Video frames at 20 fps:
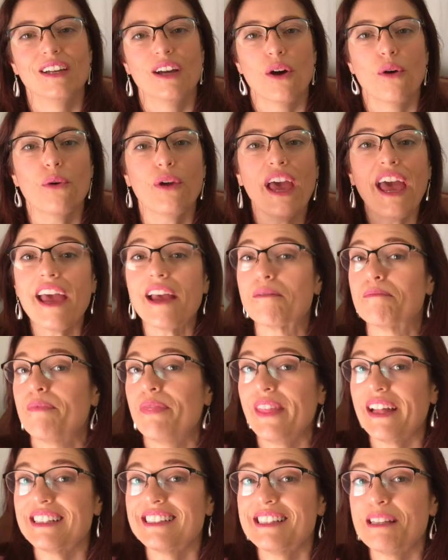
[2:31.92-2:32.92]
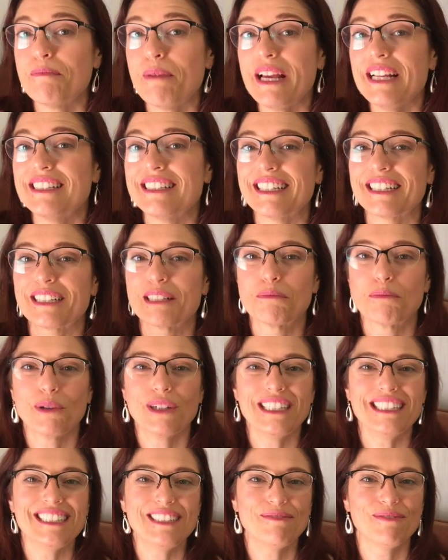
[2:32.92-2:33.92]
Okay, that's the basics.
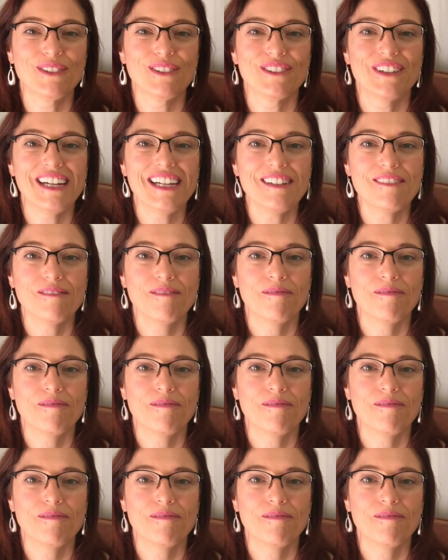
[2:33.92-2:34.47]
Pretty simple, right?